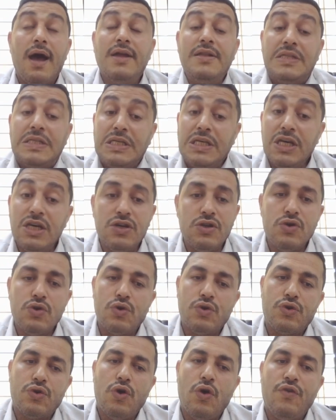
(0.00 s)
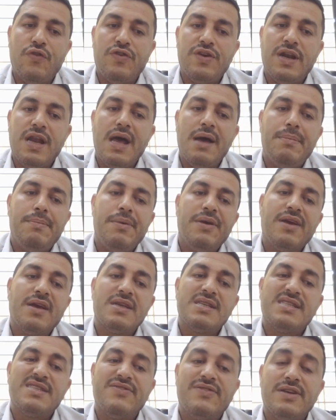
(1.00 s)
Anterior
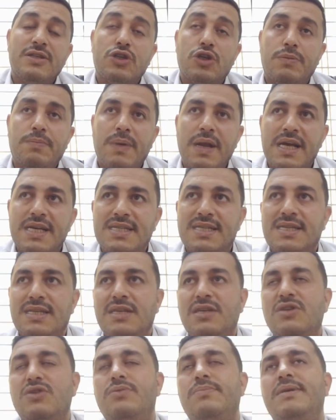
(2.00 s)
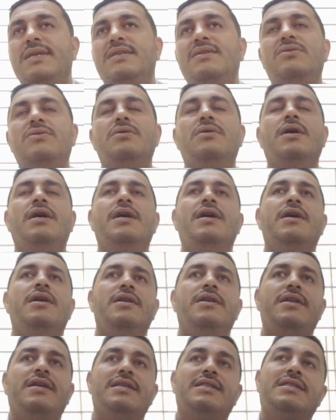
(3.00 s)
overlapping sphincteroplasty. You may
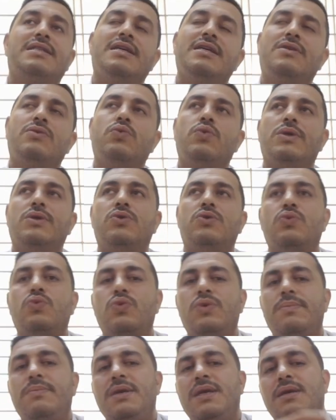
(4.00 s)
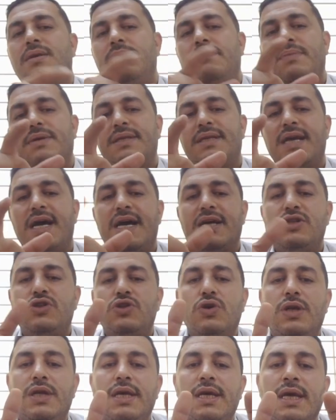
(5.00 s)
not get what do we mean, but
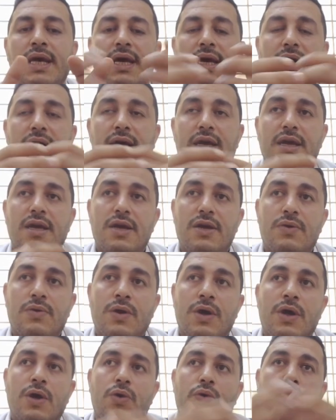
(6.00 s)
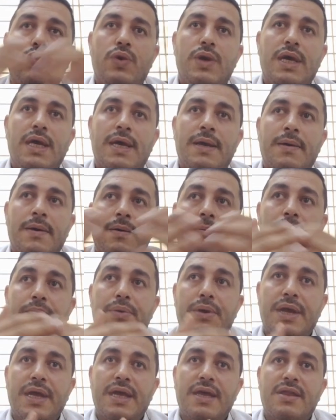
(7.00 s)
actually here we
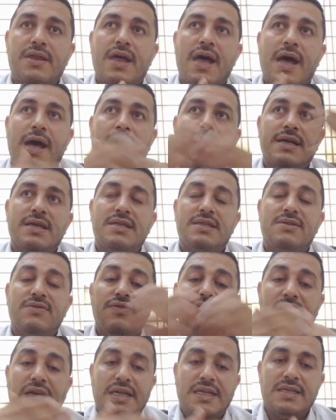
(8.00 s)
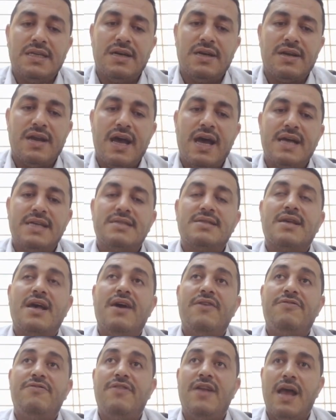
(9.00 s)
bring the sphincter as
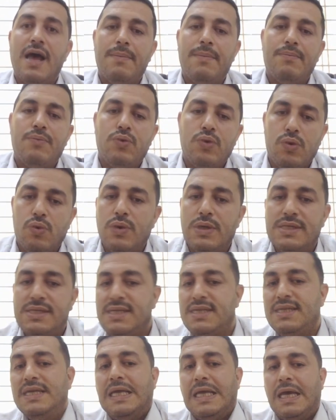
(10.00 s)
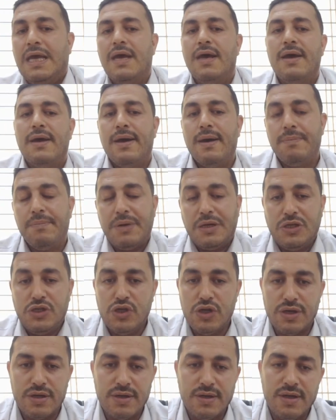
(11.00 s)
a flap. We will see a
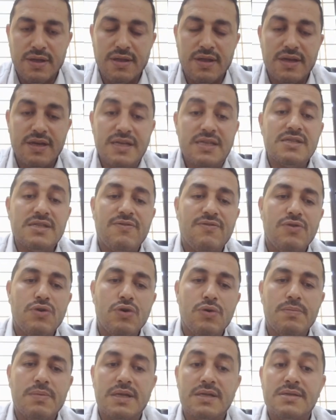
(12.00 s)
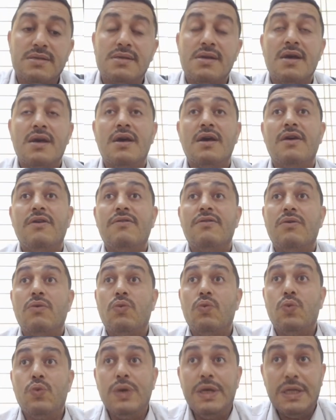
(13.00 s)
picture in the next few minutes.
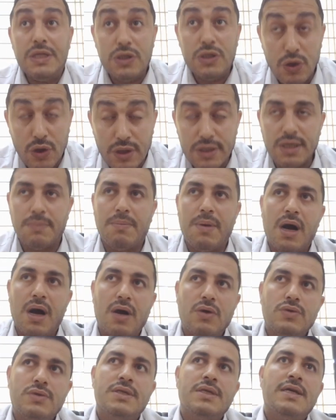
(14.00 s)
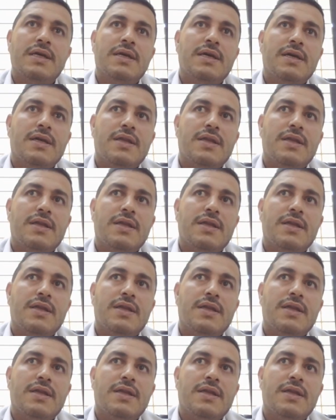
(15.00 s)
We talked about